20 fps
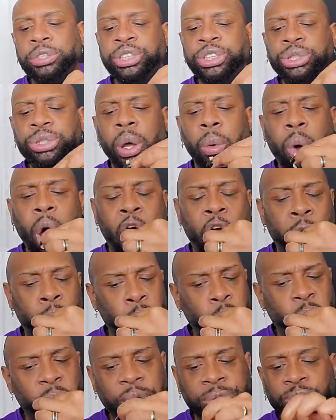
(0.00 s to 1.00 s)
You know
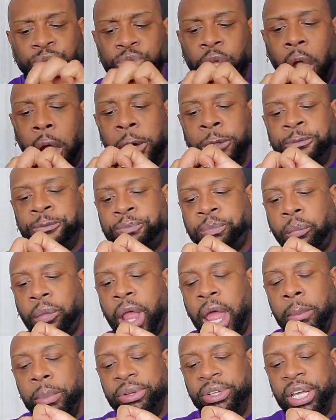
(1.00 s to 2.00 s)
what?
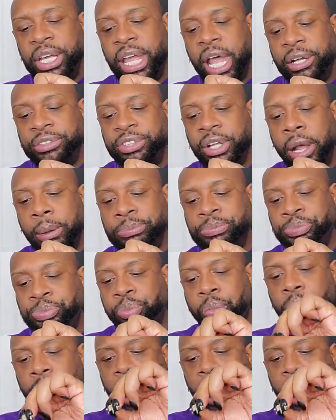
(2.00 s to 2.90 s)
Let me tell y'all something.